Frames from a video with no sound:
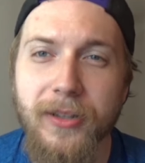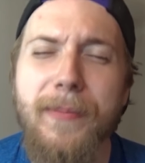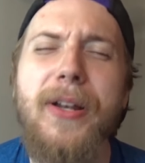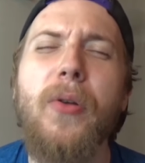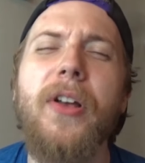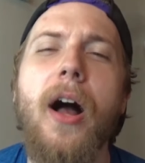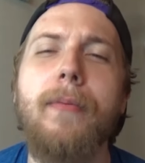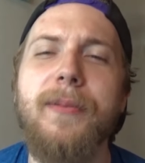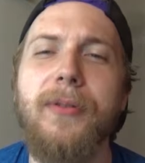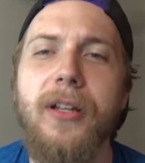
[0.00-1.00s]
Let me know in the
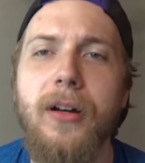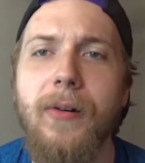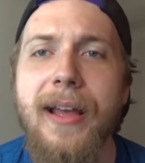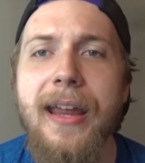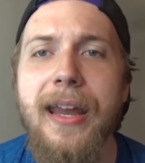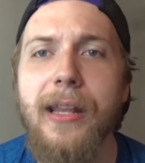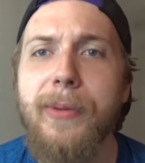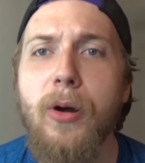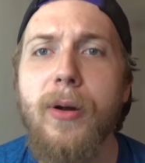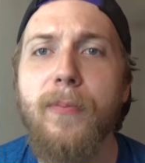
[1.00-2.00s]
comments below, and let
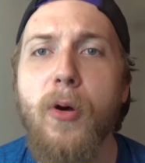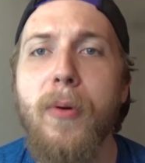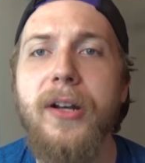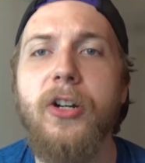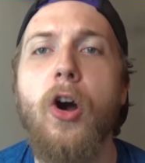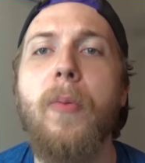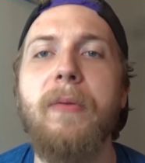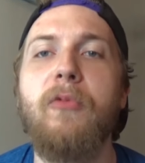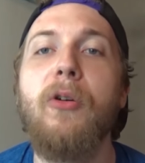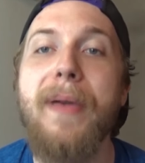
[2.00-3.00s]
me know what Pokemon you're
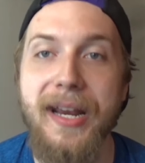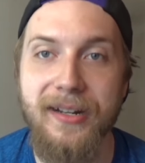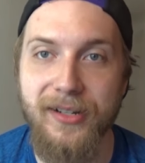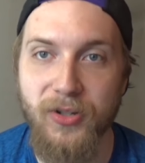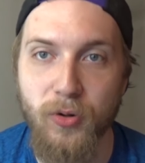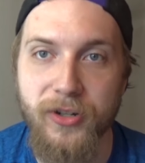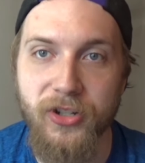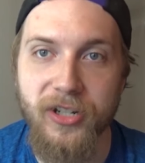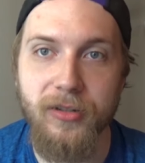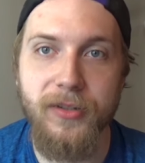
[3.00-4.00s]
hoping will make it into Sword and
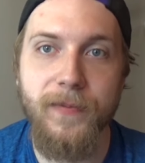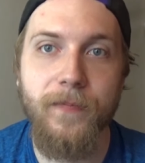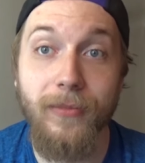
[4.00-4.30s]
Shield.